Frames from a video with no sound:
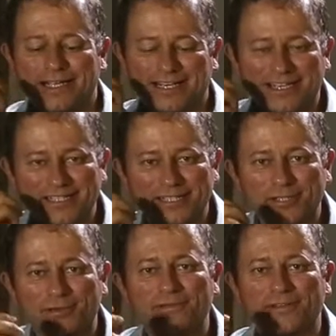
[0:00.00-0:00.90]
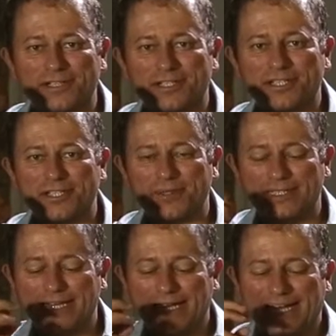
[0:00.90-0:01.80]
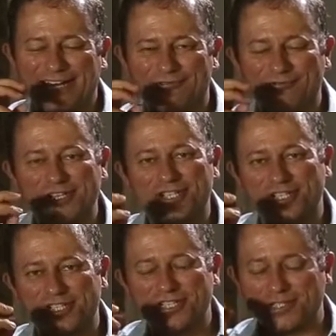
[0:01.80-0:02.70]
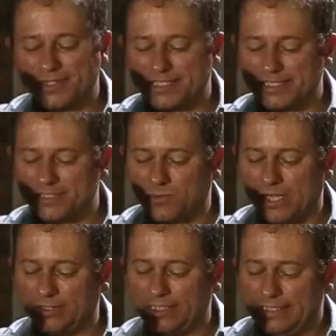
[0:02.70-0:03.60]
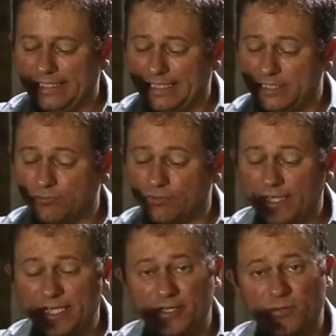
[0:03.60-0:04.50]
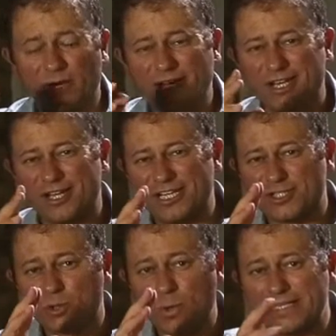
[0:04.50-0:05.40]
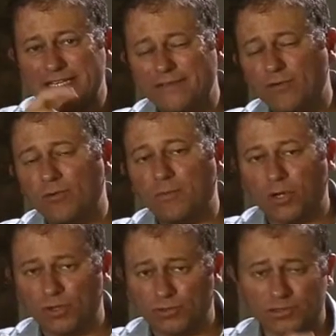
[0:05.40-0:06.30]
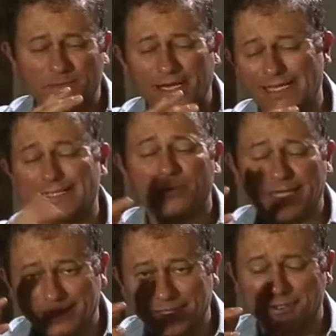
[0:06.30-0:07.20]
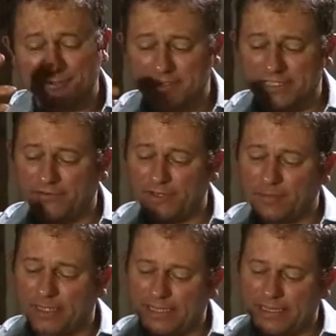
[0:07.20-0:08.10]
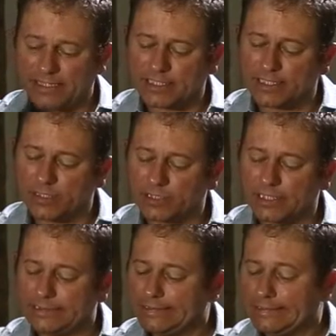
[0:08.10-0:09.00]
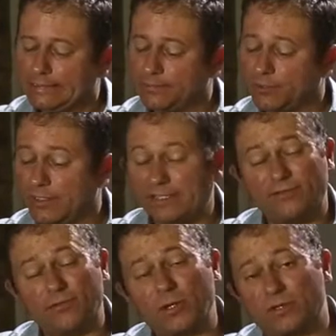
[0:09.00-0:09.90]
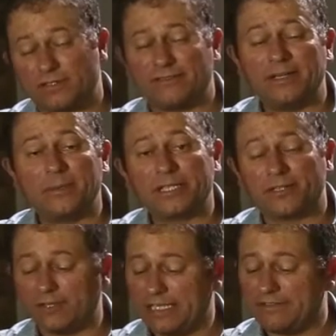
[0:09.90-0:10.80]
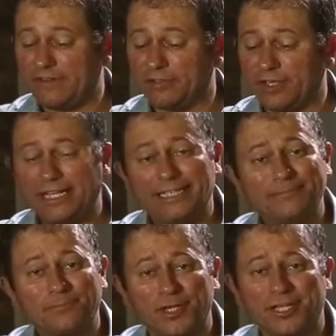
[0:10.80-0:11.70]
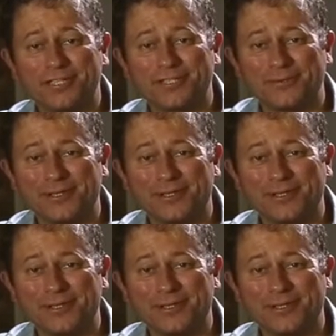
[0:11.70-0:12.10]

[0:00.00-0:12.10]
a nice softness to it, and a richness to it as well. It's a really good wine. You get 24 bottles plus all the other cool stuff when you buy this lot. 24 bottles of limited release Viognier, you could do